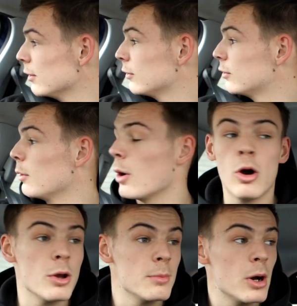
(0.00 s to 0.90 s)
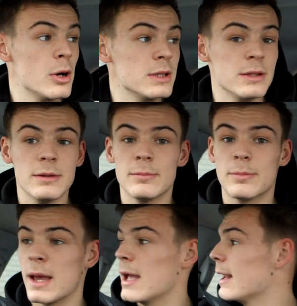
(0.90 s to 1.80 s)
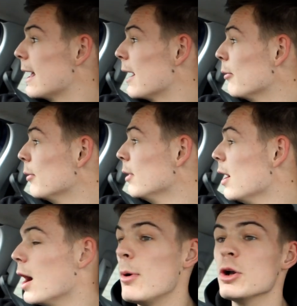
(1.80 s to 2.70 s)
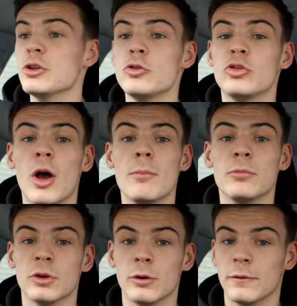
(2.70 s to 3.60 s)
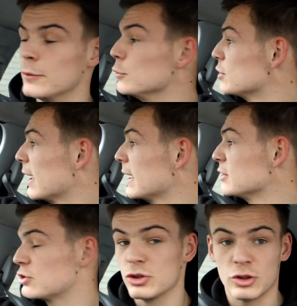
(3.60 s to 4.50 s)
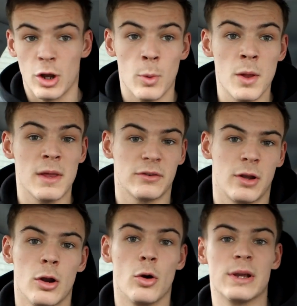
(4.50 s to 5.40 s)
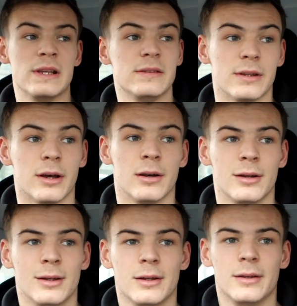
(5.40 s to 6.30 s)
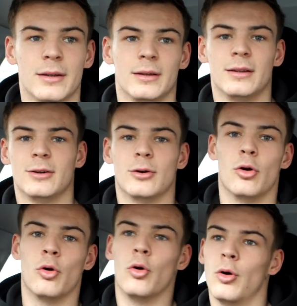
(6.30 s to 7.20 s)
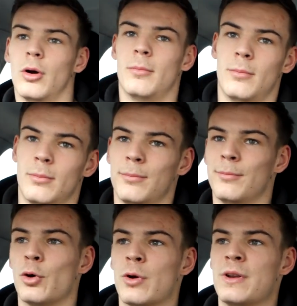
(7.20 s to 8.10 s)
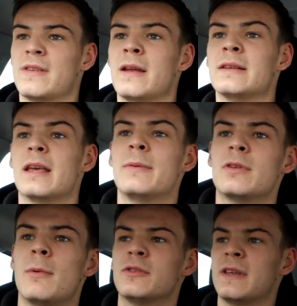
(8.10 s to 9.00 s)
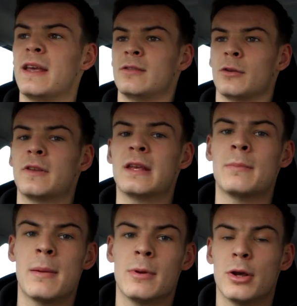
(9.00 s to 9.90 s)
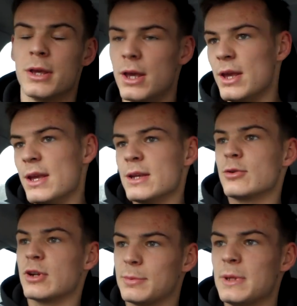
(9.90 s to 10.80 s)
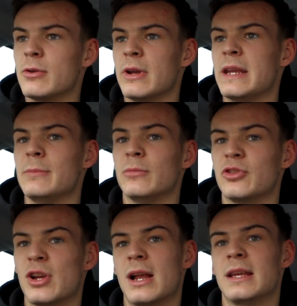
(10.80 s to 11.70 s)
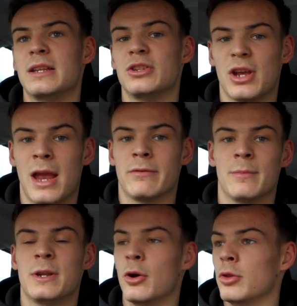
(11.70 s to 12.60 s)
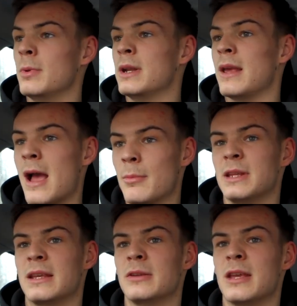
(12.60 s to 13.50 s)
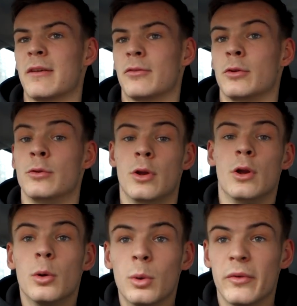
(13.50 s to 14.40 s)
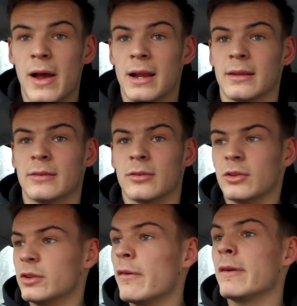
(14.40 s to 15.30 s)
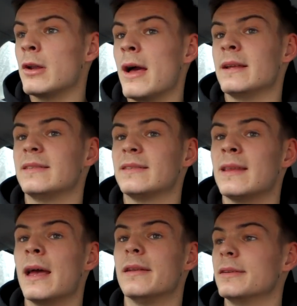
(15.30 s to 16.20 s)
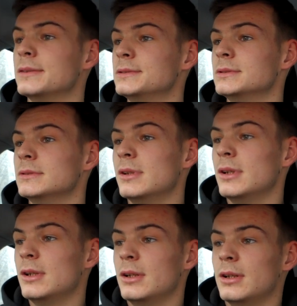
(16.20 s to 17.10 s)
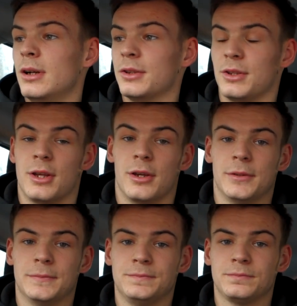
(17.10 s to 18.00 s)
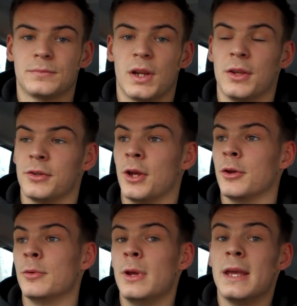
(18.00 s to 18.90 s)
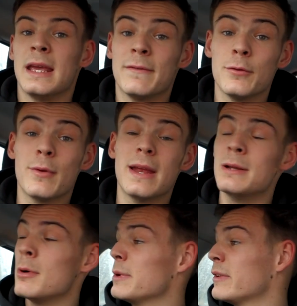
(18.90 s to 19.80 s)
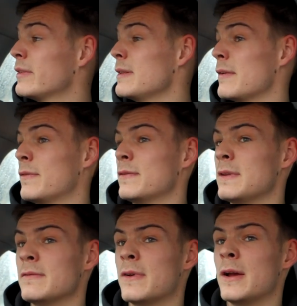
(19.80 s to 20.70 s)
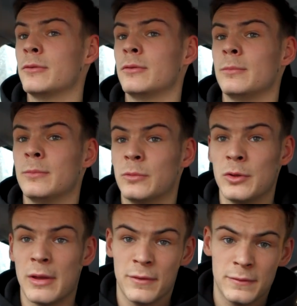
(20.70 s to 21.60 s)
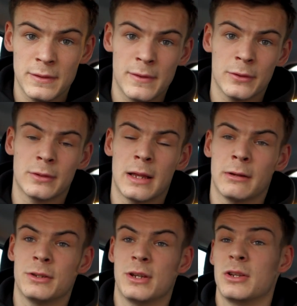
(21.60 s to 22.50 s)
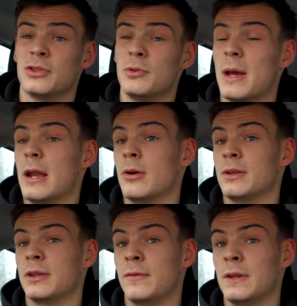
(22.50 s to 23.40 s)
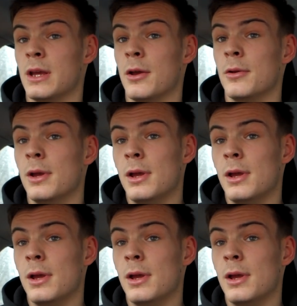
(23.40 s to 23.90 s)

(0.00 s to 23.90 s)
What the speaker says: So I might bail out. I might do some sort of food challenge, just a one that's a lot easier or more entertaining. Give me some ideas. I was thinking maybe like Krispy Kreme's challenge, every minute on the minute, how many can you get through with Alex? Something like that instead. I don't know. If you really want me to see that 15,000, do that 15,000 calorie challenge, you better like this video.